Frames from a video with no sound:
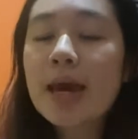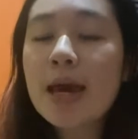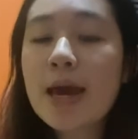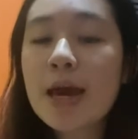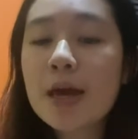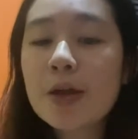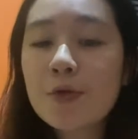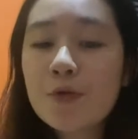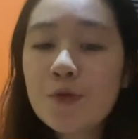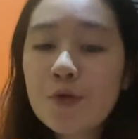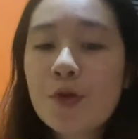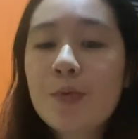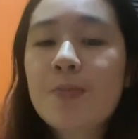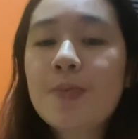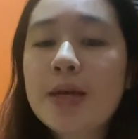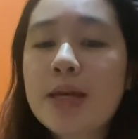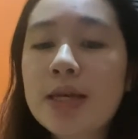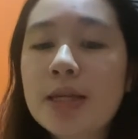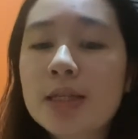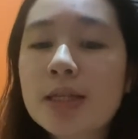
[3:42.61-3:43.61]
And for
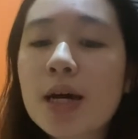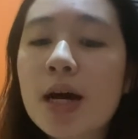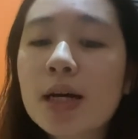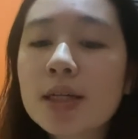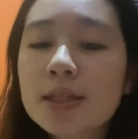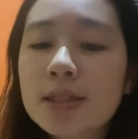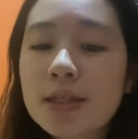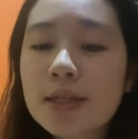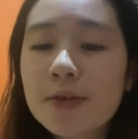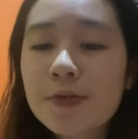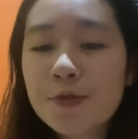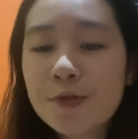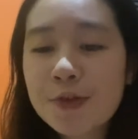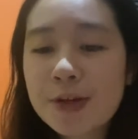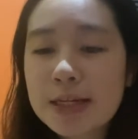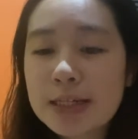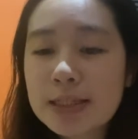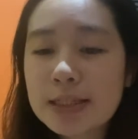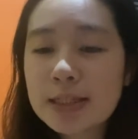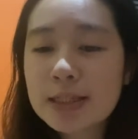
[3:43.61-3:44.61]
me, toxic
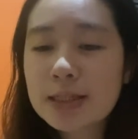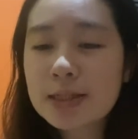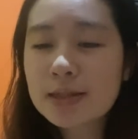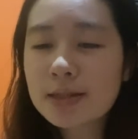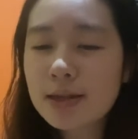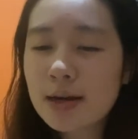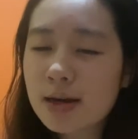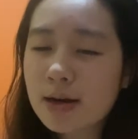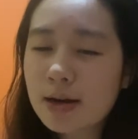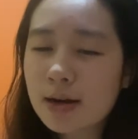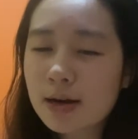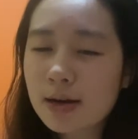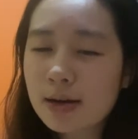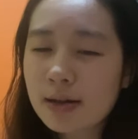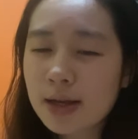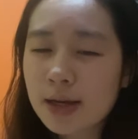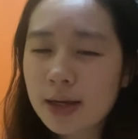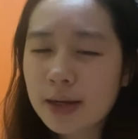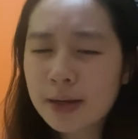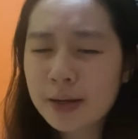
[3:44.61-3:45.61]
friends are
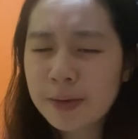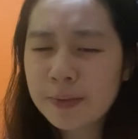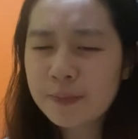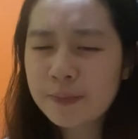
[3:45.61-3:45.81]
like,